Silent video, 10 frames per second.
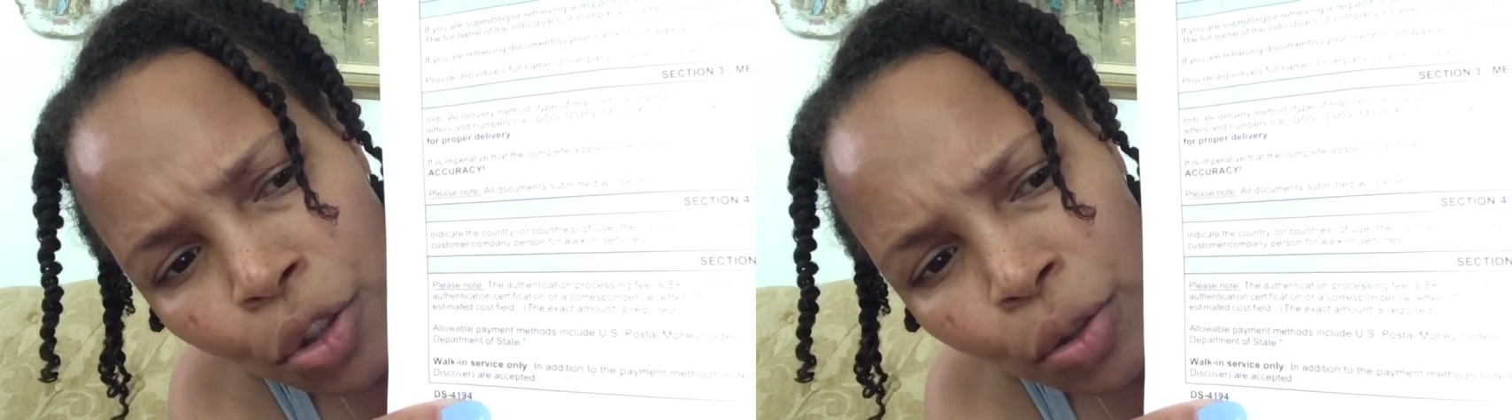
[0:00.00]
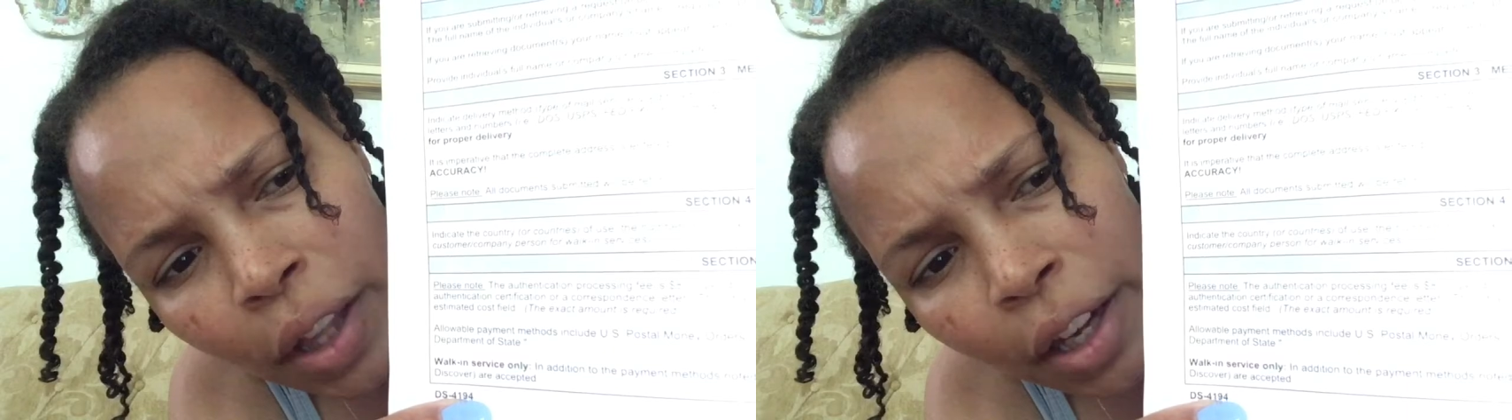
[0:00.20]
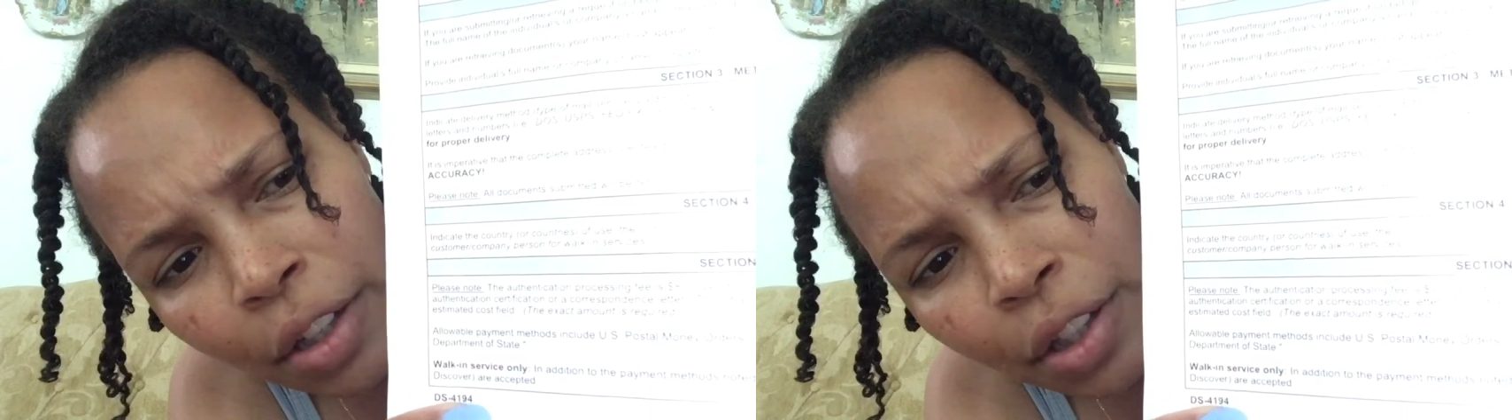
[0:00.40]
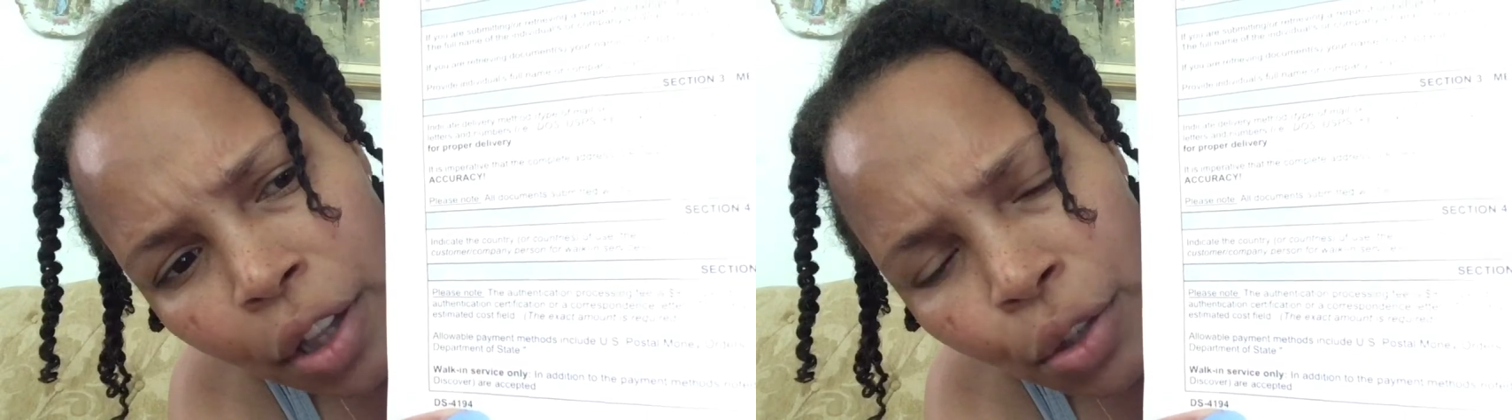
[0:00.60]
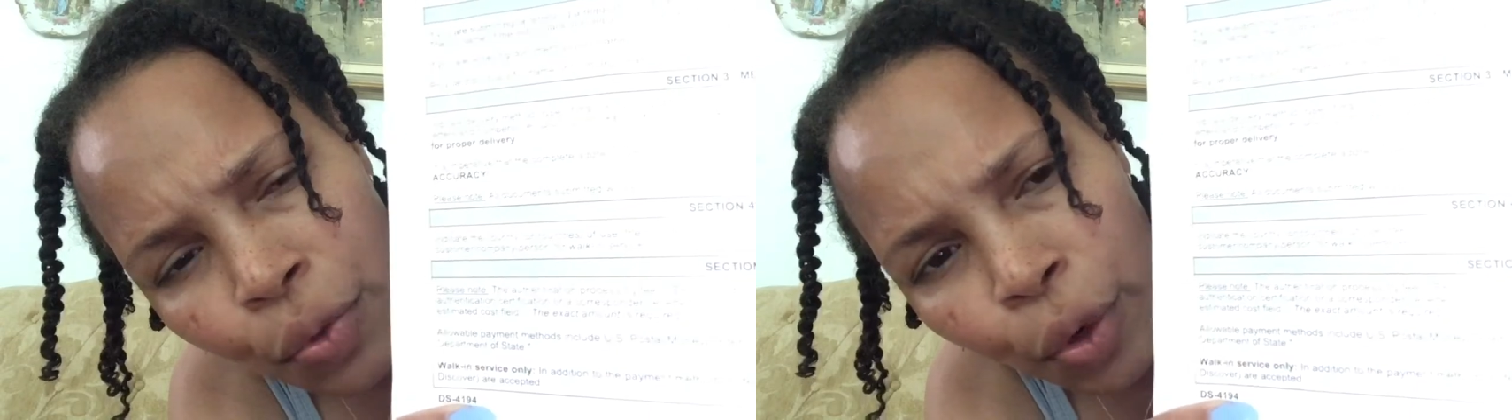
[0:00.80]
two letters
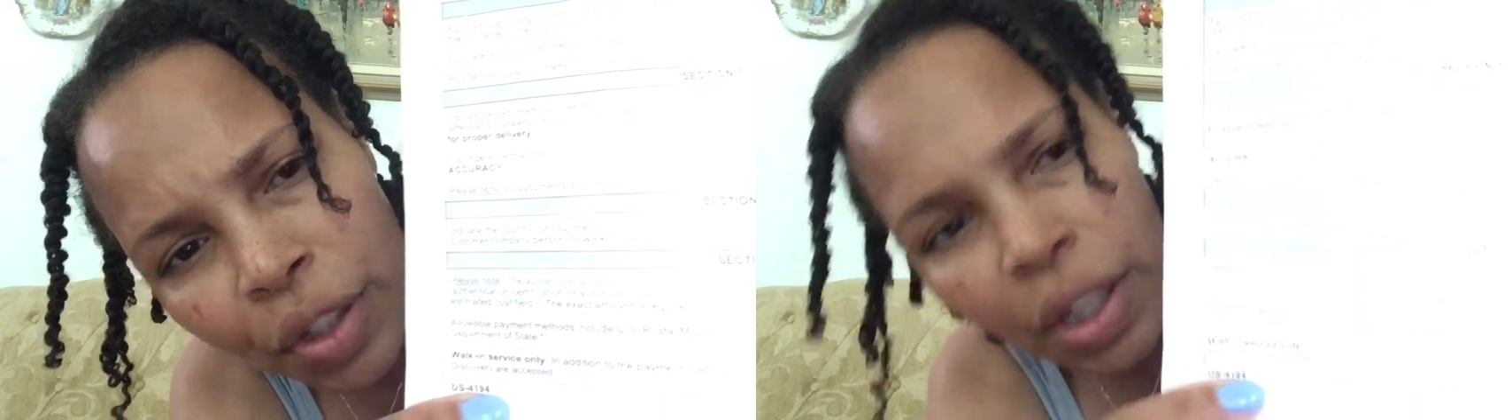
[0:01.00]
and those 4